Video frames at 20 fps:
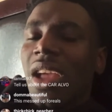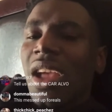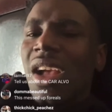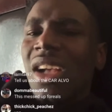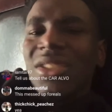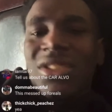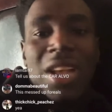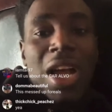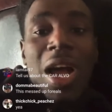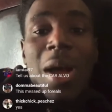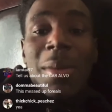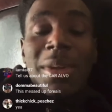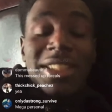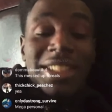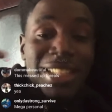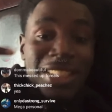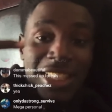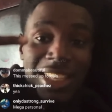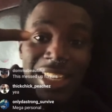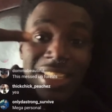So
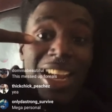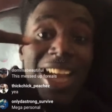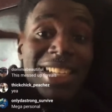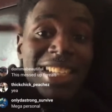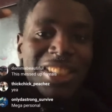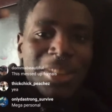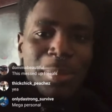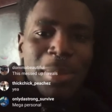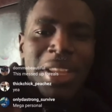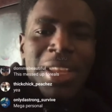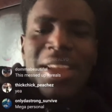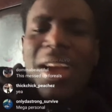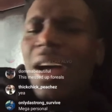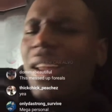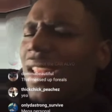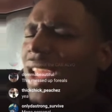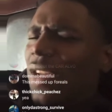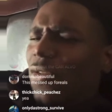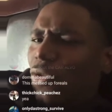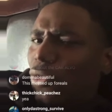I'm, y'all, this me. I'm
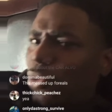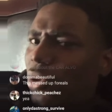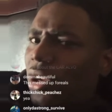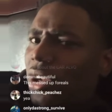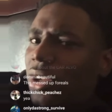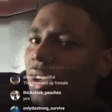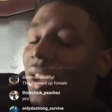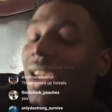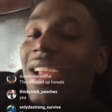like, for real?